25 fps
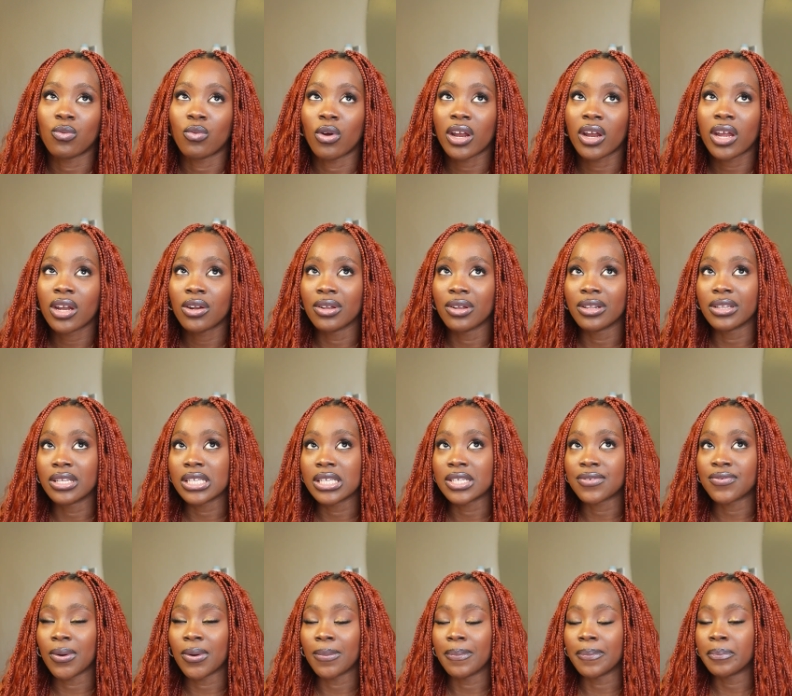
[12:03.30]
working on
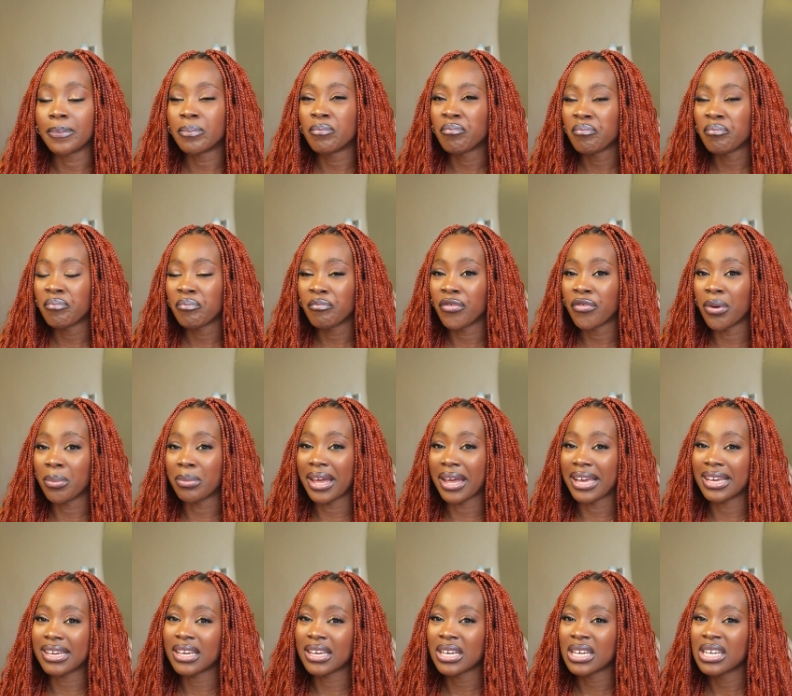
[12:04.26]
this from
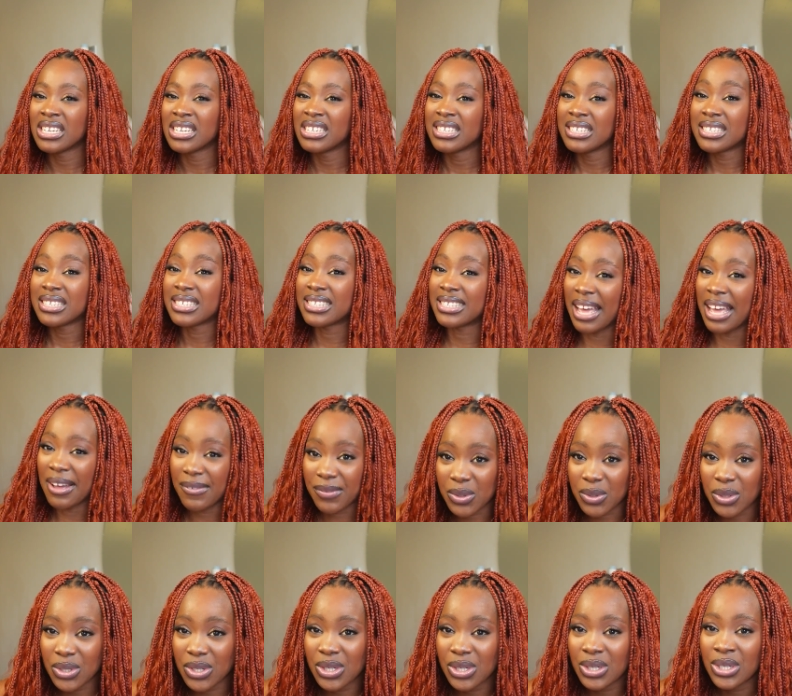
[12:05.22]
like
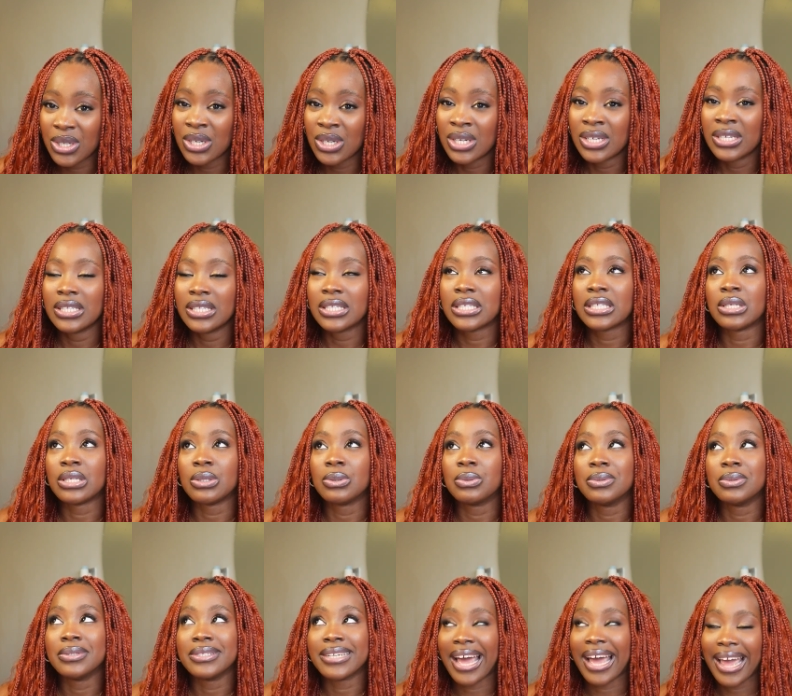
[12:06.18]
7
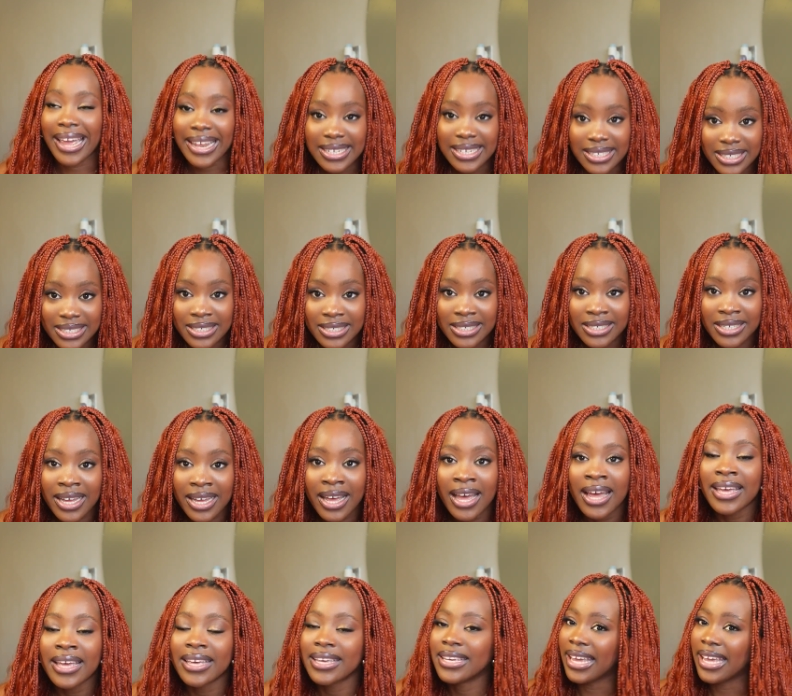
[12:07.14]
till 9.
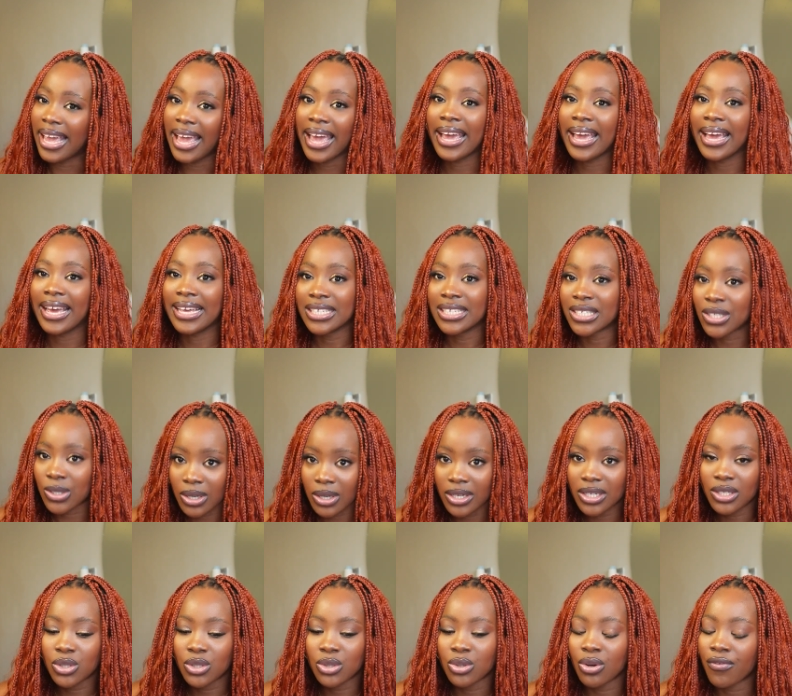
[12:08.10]
Yeah,
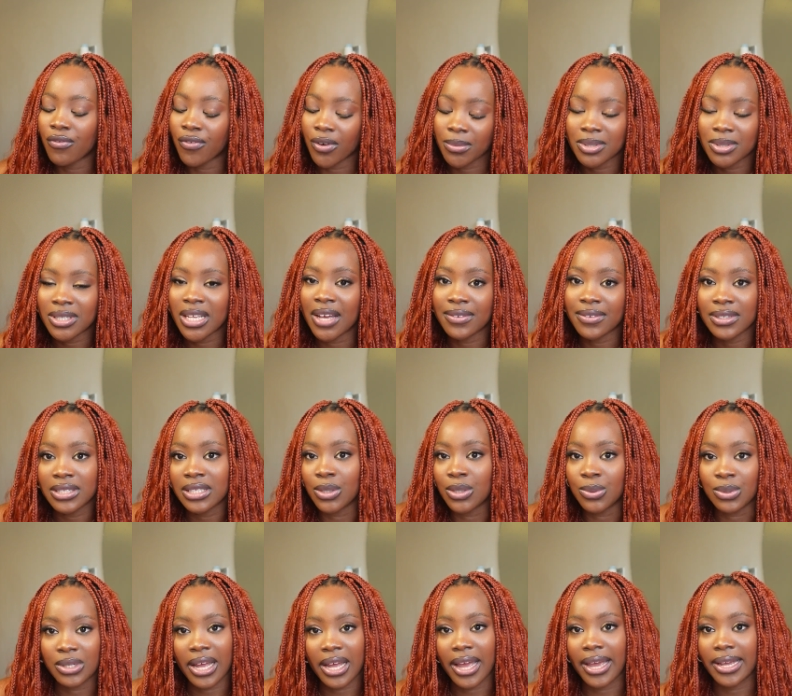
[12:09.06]
installing took from 7
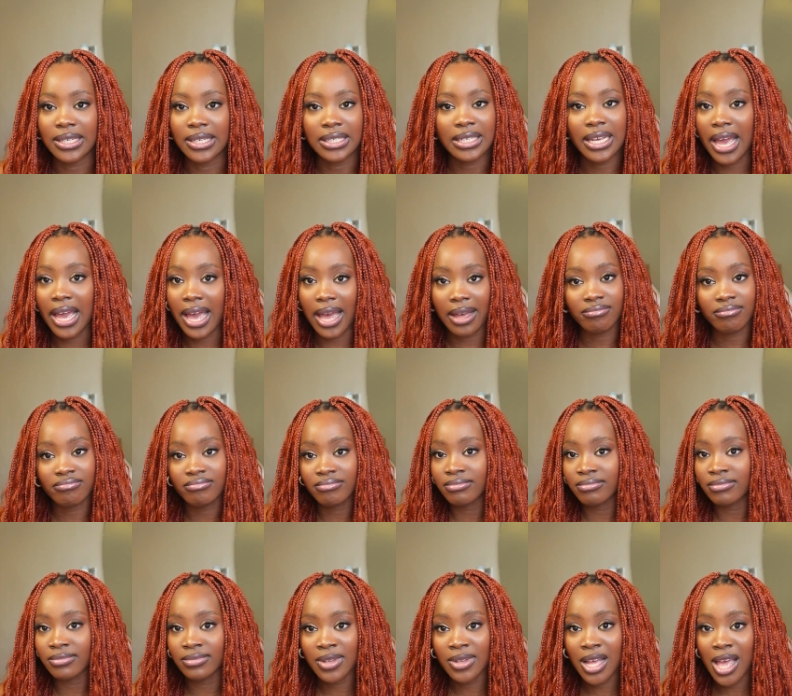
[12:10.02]
till 9. Yeah.
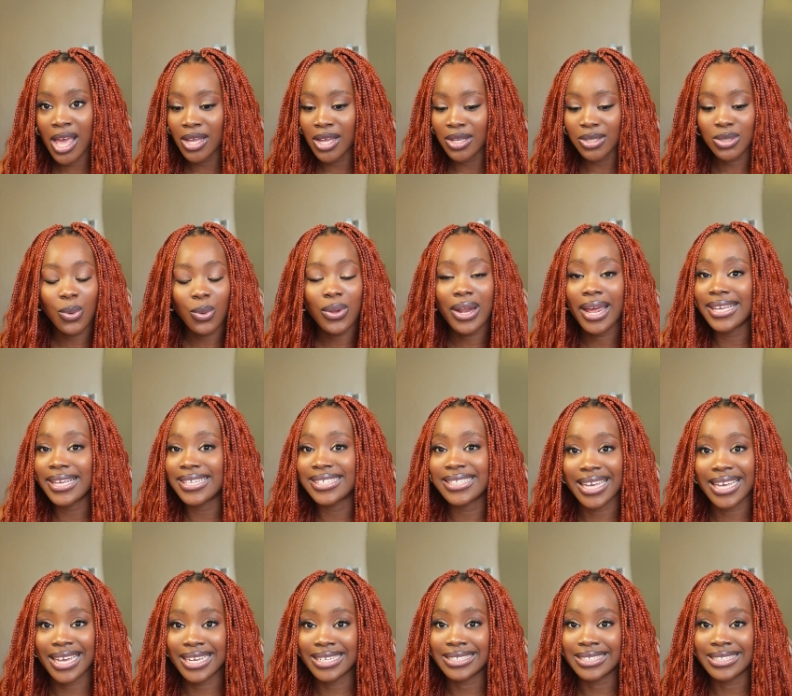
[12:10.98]
So what are you
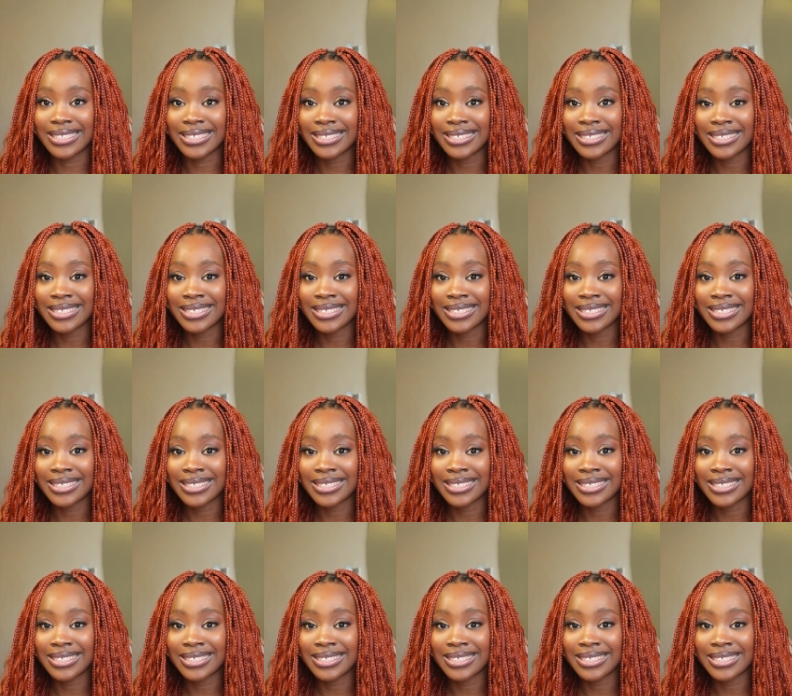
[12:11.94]
saying?